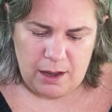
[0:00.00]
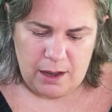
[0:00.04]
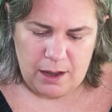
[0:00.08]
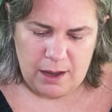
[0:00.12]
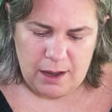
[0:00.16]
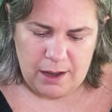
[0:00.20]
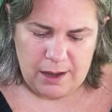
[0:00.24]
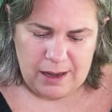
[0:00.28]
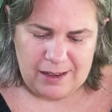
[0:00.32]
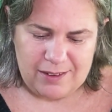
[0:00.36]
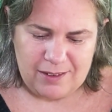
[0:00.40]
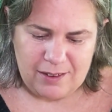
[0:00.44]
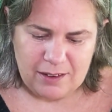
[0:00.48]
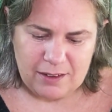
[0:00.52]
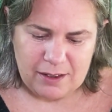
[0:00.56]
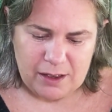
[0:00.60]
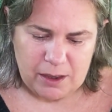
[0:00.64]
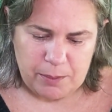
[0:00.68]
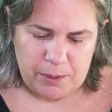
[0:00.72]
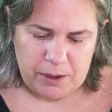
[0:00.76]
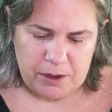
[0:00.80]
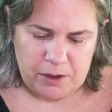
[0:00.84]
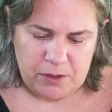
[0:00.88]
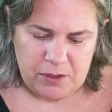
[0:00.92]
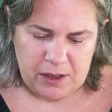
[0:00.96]
It's a
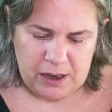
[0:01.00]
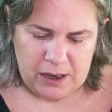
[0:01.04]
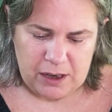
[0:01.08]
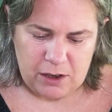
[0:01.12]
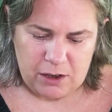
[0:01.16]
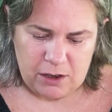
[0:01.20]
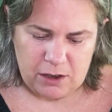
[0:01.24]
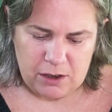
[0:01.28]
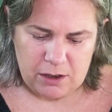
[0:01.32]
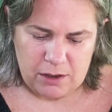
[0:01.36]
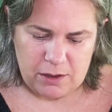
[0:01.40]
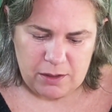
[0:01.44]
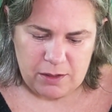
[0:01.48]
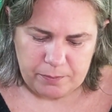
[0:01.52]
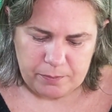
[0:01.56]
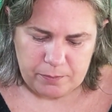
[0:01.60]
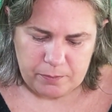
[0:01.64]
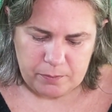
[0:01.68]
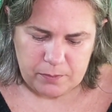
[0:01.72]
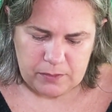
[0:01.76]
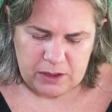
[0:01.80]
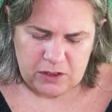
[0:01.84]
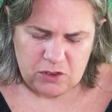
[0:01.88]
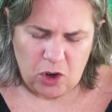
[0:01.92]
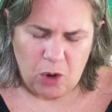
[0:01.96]
little bit thicker.
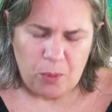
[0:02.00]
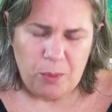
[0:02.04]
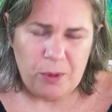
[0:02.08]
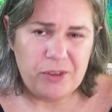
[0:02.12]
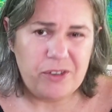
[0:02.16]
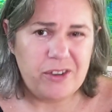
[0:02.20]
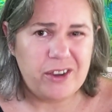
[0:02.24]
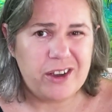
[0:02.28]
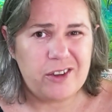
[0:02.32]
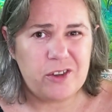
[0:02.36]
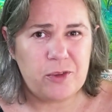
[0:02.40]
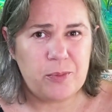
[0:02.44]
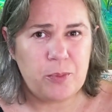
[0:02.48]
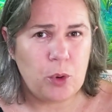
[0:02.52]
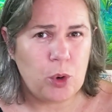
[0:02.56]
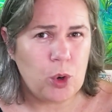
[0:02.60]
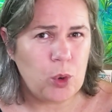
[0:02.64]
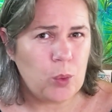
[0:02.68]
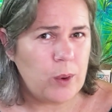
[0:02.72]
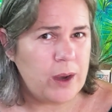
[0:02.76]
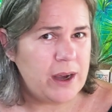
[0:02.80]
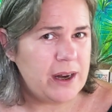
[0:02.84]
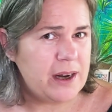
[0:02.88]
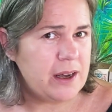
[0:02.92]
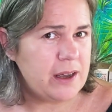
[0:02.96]
It's almost like a
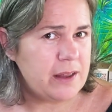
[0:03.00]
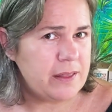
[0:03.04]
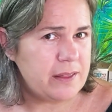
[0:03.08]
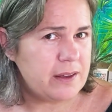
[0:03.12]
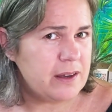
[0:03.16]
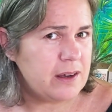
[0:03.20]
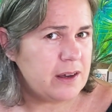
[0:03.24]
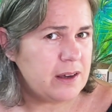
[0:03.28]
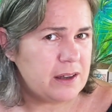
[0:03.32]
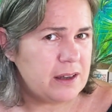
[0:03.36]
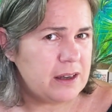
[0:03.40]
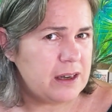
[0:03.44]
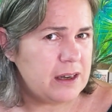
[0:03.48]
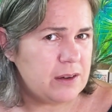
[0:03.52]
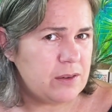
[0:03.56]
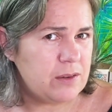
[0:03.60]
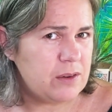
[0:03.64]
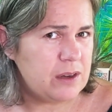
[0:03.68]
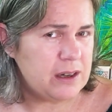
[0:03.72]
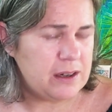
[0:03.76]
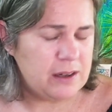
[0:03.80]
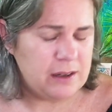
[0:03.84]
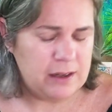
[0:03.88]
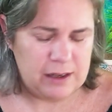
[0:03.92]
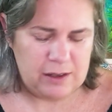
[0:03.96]
sport weight, I think.
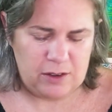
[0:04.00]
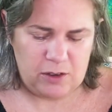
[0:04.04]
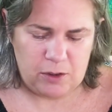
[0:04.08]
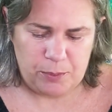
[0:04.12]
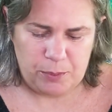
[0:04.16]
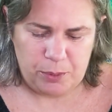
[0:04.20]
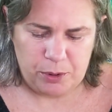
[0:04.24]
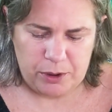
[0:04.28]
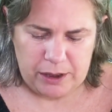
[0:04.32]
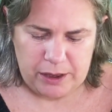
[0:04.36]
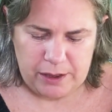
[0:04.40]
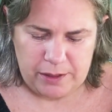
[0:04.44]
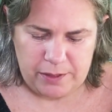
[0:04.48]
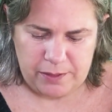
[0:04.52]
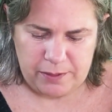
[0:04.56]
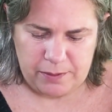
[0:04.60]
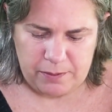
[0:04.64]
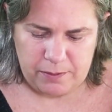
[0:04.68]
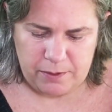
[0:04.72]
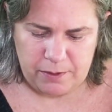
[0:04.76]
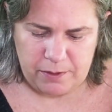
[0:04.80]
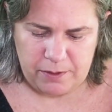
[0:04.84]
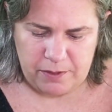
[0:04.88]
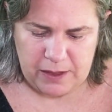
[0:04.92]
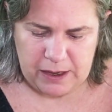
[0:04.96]
It's a pretty
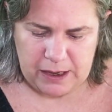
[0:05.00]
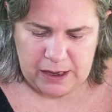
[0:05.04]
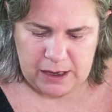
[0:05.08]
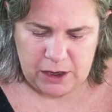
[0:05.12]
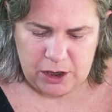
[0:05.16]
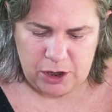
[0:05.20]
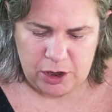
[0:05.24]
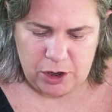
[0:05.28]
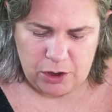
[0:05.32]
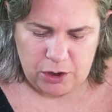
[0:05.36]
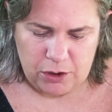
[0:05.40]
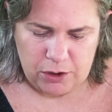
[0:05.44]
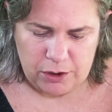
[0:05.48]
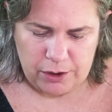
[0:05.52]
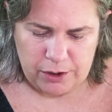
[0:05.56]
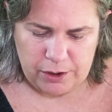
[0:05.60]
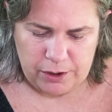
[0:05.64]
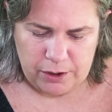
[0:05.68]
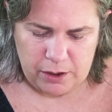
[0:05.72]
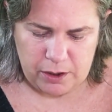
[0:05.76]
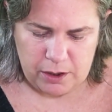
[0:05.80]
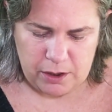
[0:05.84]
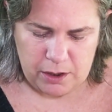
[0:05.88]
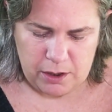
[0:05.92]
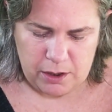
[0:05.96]
thick yarn.